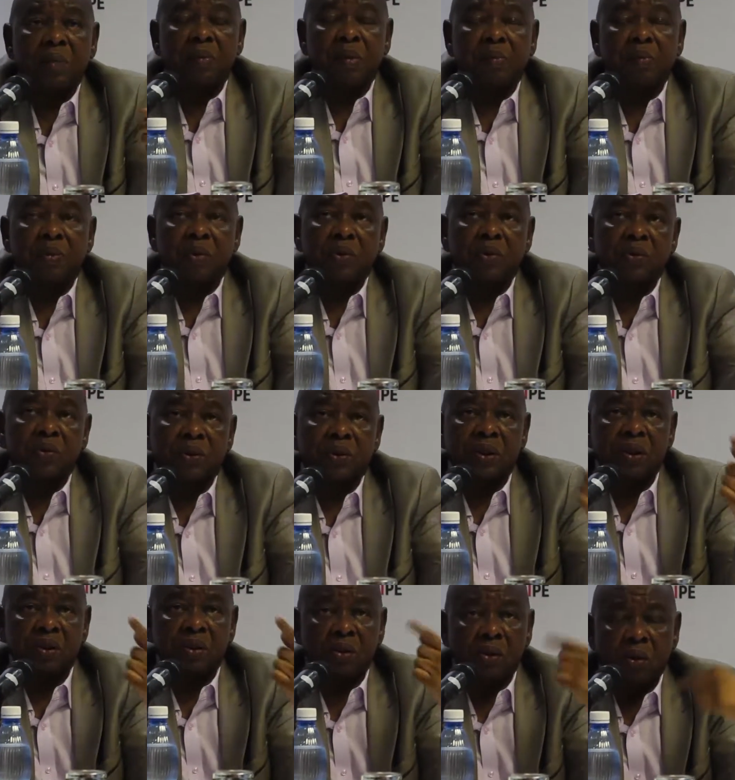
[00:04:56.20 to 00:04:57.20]
be
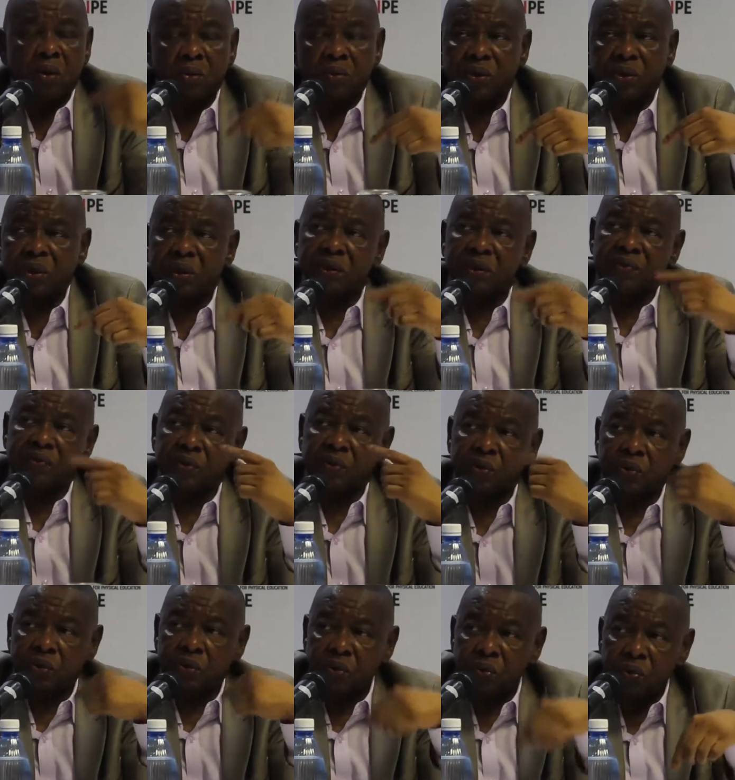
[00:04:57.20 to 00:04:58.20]
producing coaches for
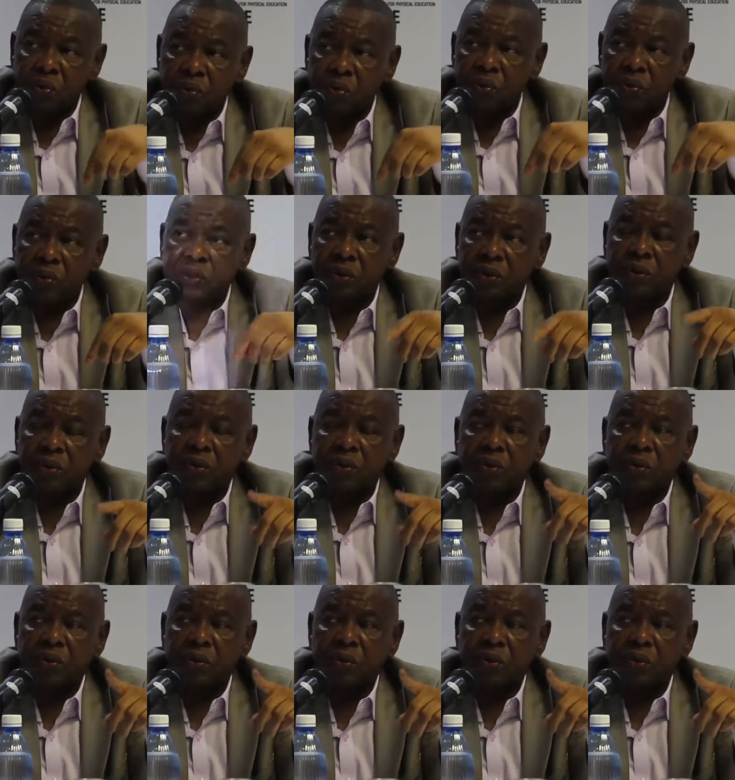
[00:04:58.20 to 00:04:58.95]
schools